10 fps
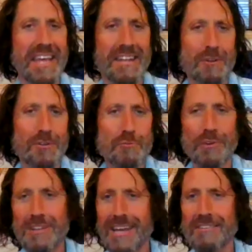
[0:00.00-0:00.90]
And when you
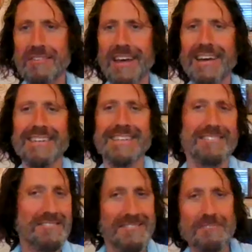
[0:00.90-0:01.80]
realize that,
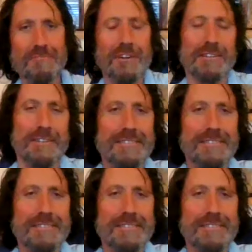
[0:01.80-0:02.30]
it's it's fun.